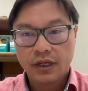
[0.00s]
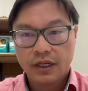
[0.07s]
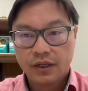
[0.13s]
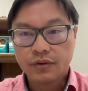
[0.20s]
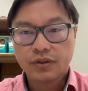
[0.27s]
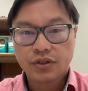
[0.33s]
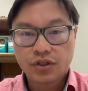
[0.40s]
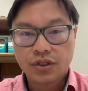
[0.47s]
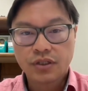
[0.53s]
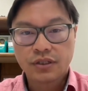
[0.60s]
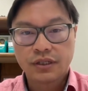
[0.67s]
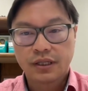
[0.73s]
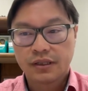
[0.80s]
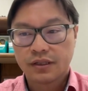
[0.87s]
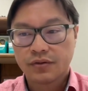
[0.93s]
It was just
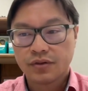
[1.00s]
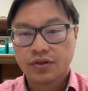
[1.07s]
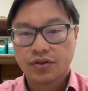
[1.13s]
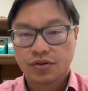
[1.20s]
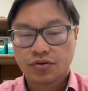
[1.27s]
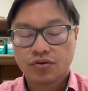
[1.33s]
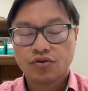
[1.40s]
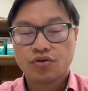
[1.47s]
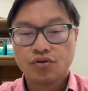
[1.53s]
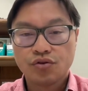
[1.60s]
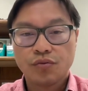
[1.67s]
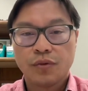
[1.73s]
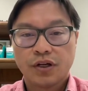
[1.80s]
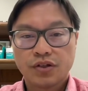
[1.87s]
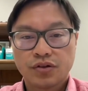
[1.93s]
that there was just too
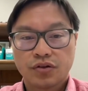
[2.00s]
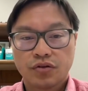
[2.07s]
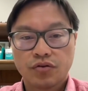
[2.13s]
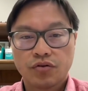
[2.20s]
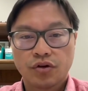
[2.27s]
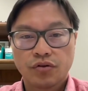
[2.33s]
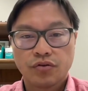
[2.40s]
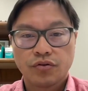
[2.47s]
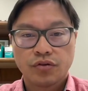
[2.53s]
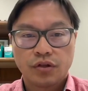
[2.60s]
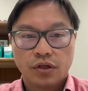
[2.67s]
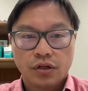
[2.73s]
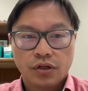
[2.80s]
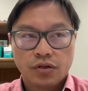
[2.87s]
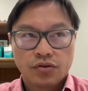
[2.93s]
much glucose
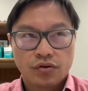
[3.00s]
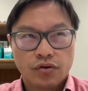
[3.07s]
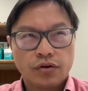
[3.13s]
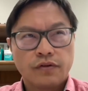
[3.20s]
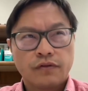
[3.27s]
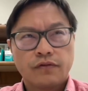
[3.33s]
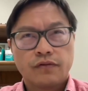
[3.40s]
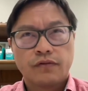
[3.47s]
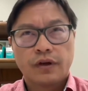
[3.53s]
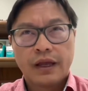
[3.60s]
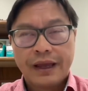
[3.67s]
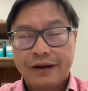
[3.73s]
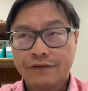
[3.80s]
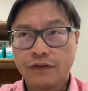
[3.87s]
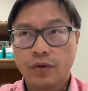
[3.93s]
sort of
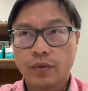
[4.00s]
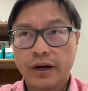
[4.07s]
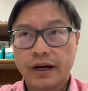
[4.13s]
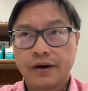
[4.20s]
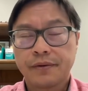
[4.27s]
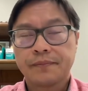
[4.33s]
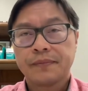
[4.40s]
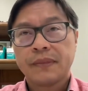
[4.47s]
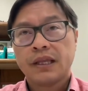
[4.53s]
everywhere.